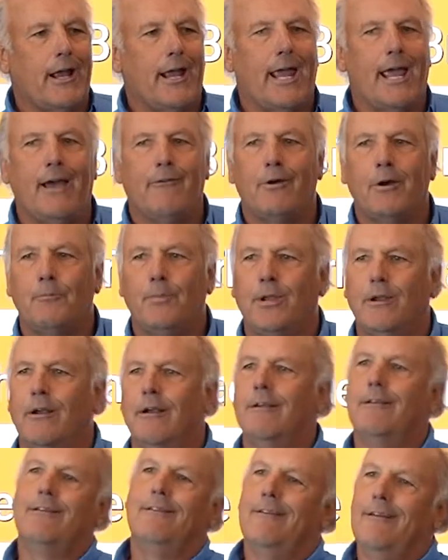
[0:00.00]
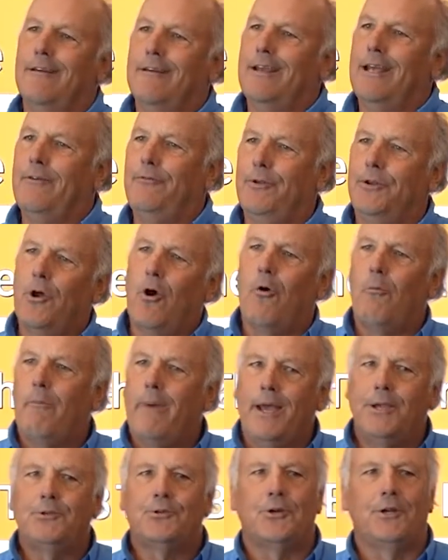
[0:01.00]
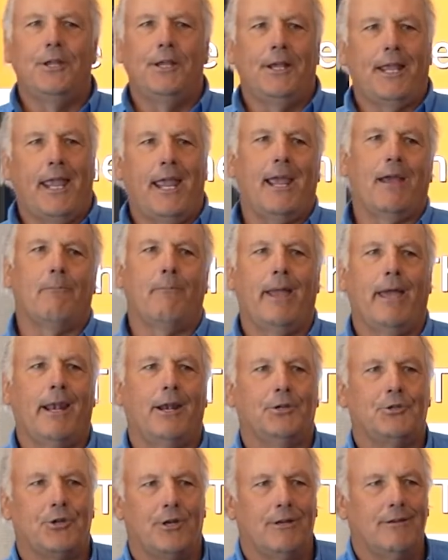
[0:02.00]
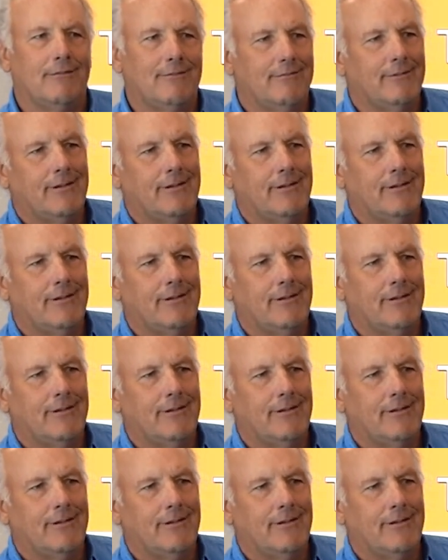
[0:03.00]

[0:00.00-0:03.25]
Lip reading: I have up here, if you don't measure it, you can't manage it.